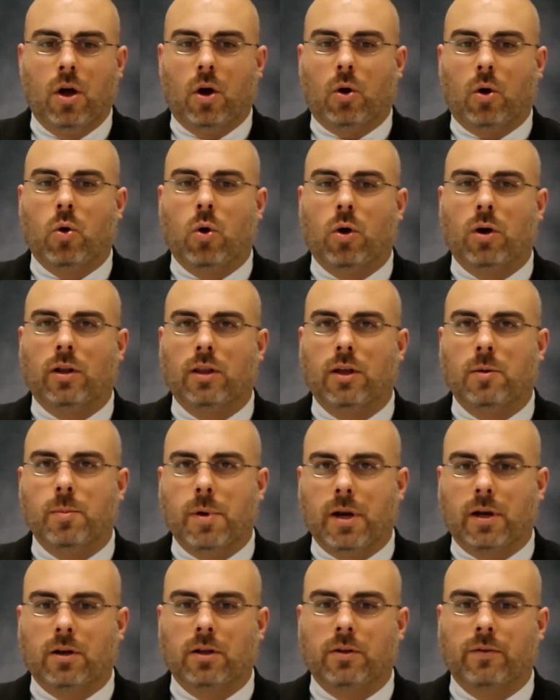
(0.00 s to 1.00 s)
Accordingly,
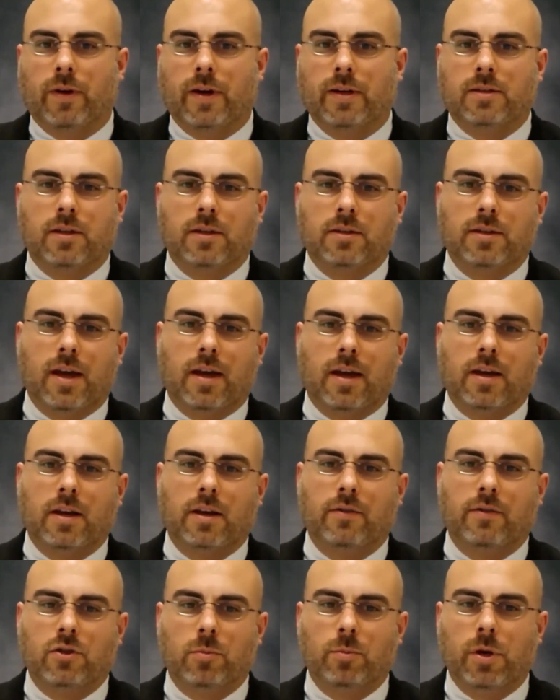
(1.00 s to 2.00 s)
medical device
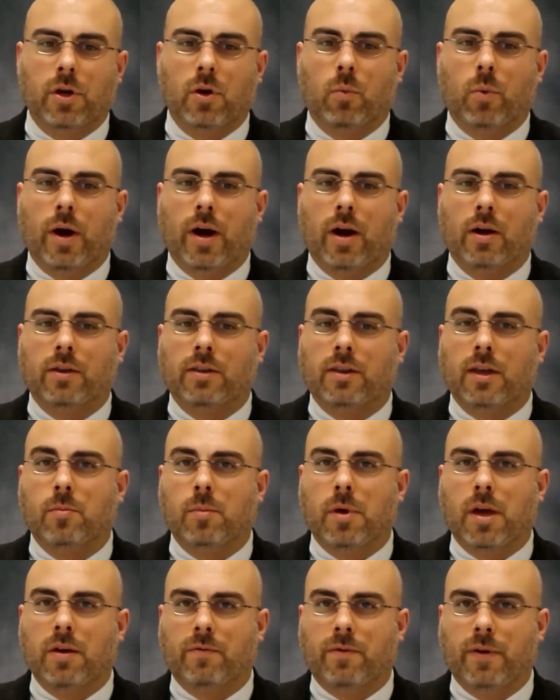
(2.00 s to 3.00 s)
executives should be aware that they
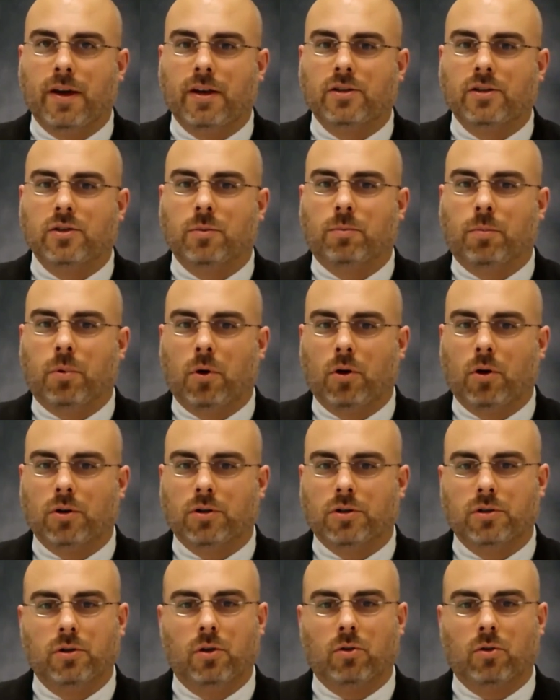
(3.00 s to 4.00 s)
may face
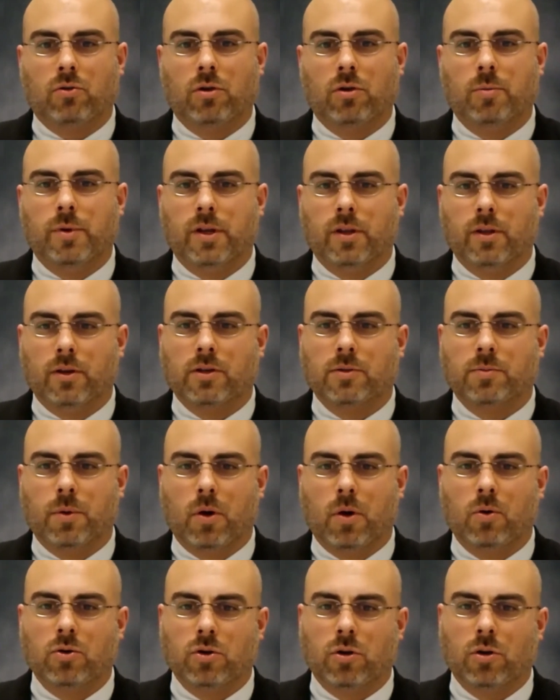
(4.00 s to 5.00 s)
personal criminal
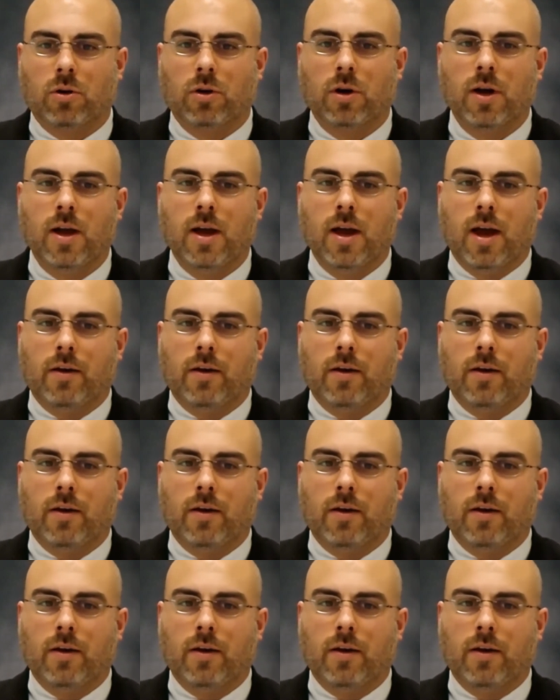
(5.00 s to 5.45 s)
exposure